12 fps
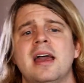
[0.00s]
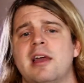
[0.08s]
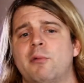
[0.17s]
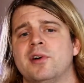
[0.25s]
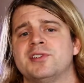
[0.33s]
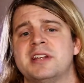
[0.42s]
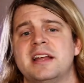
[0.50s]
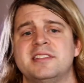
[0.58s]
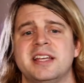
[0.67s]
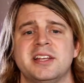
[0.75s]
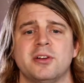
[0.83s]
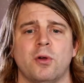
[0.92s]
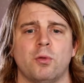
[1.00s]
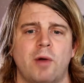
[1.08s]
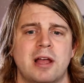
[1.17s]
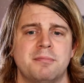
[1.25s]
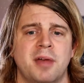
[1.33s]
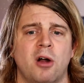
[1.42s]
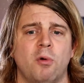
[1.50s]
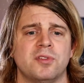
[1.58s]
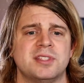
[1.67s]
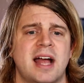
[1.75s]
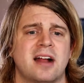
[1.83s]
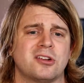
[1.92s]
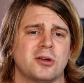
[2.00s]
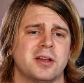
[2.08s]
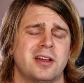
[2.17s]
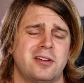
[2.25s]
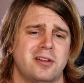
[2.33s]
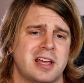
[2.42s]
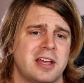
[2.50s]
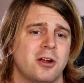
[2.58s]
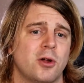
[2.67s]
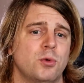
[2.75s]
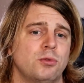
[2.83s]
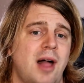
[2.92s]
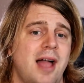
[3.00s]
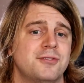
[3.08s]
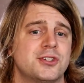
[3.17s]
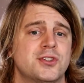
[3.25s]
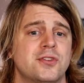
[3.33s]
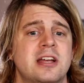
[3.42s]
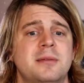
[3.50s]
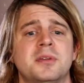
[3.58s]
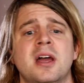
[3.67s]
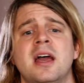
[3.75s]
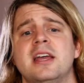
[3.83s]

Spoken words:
It was an 18-year-old white male with tactical gear who live-streamed.